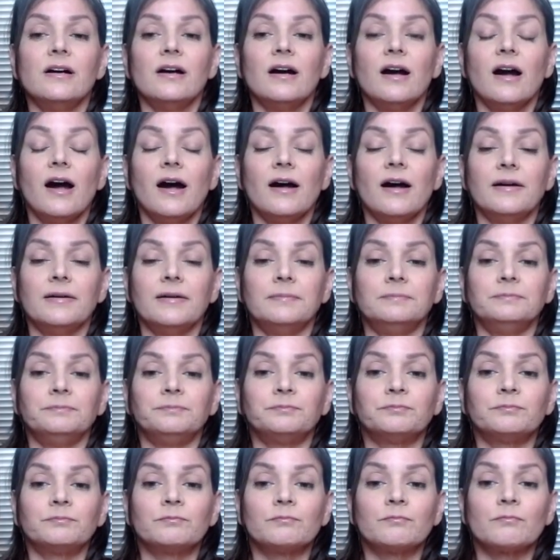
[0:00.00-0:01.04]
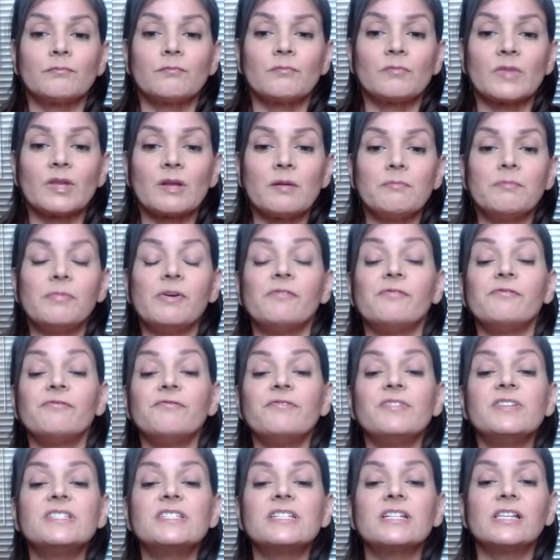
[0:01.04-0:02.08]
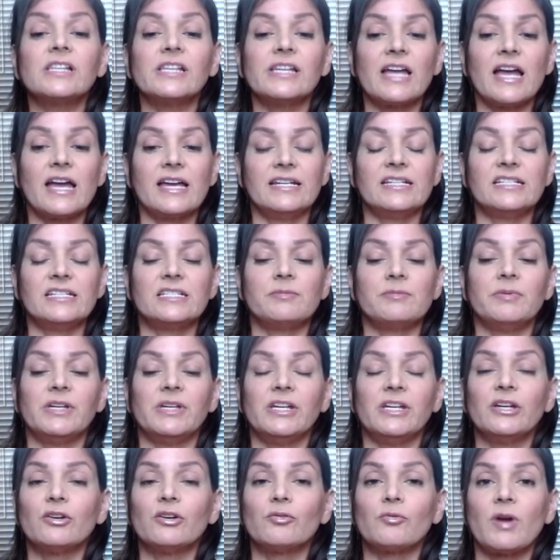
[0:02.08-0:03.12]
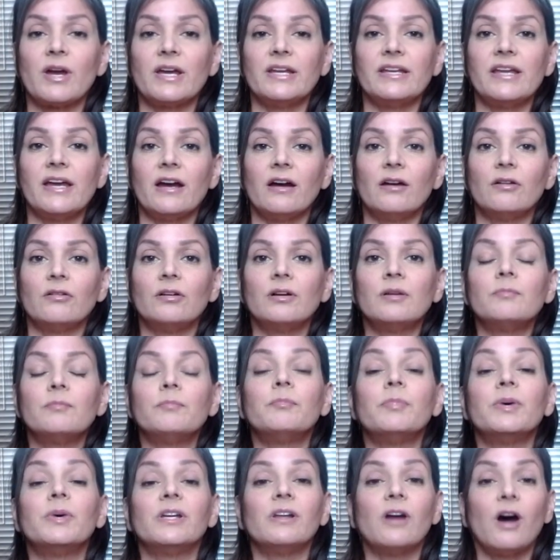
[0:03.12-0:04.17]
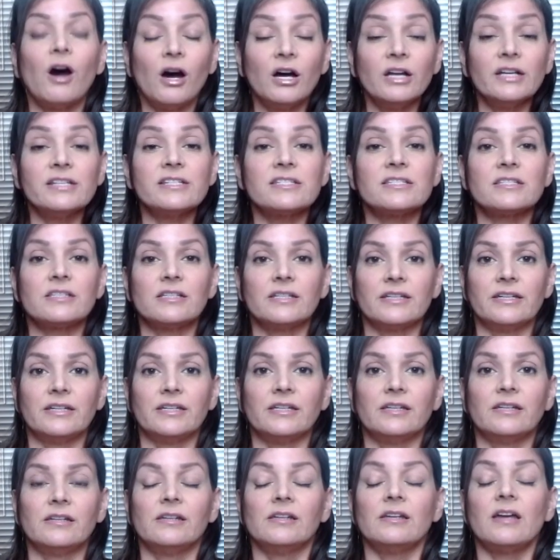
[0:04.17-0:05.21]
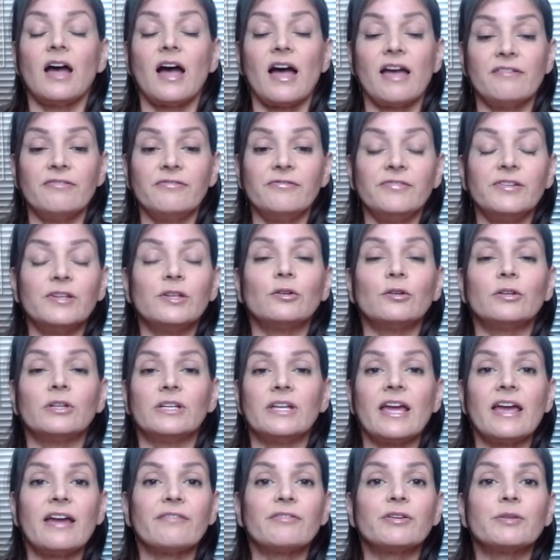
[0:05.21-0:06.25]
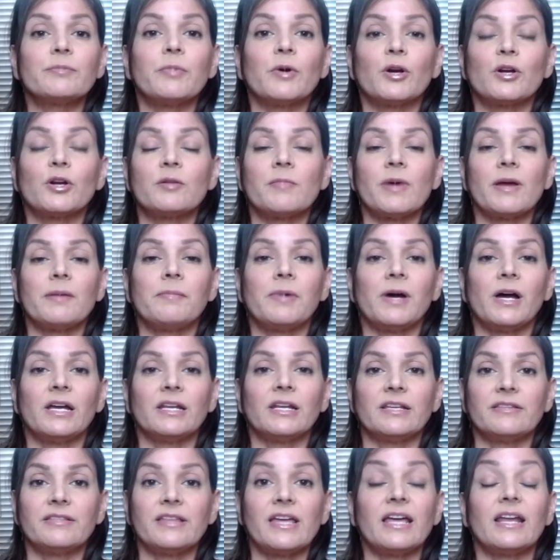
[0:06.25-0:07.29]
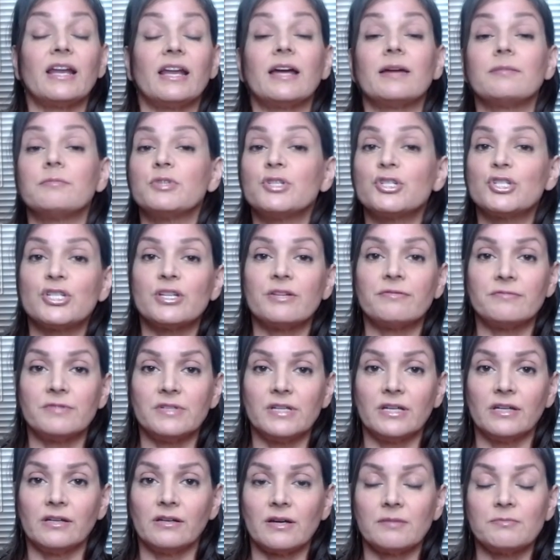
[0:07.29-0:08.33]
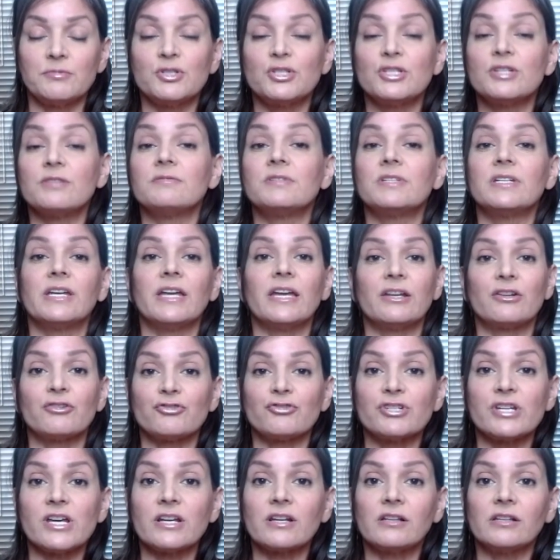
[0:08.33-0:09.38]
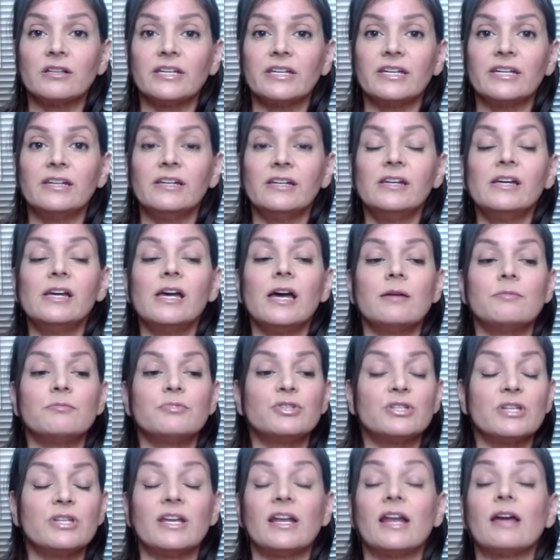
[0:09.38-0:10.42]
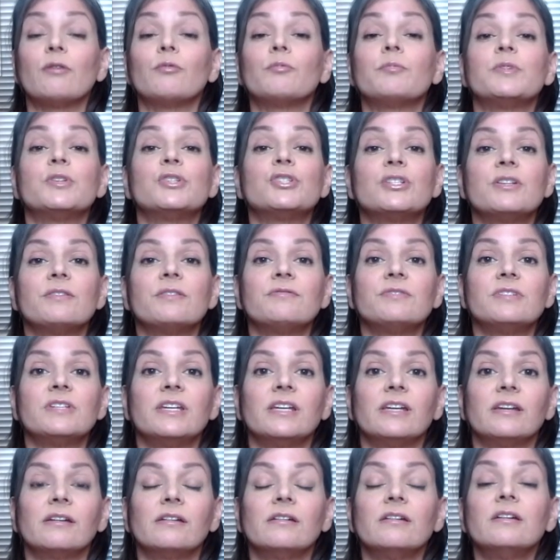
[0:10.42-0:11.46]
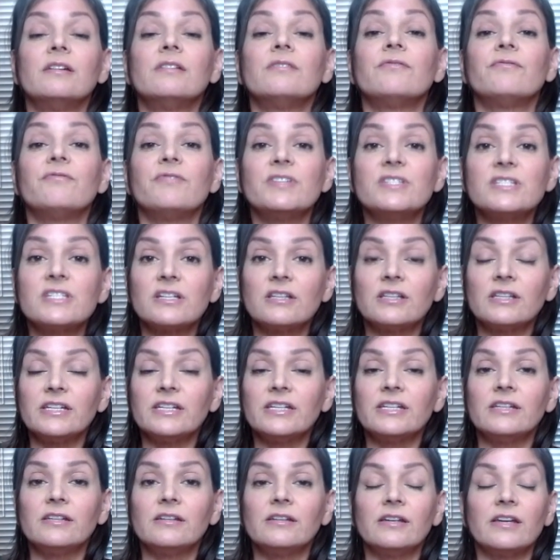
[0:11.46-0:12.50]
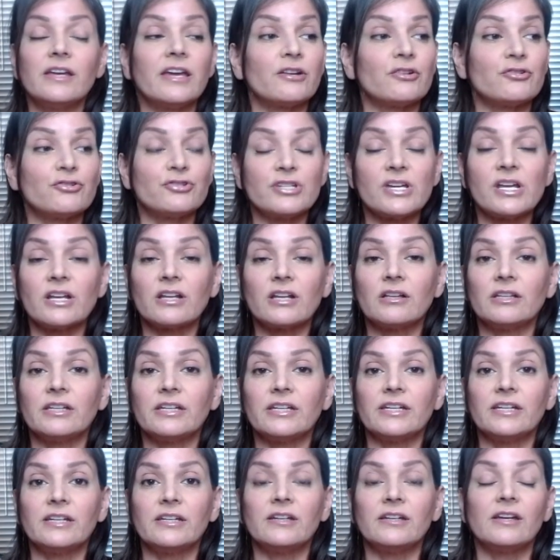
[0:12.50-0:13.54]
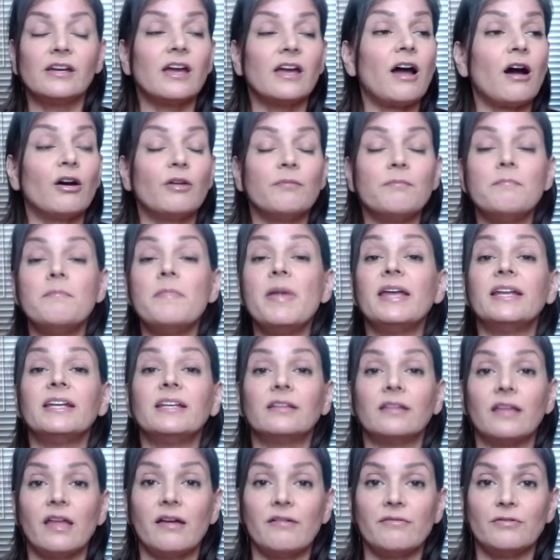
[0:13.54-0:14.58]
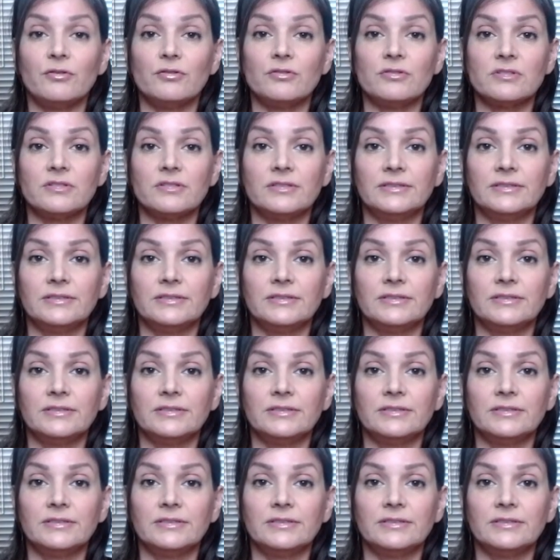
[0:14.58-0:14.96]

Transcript: But physically I need to be here right now. But honestly, I feel in every part of my body that I'm shifting. I'm shifting energetically, and I will be shifting physically, energetically, on many levels.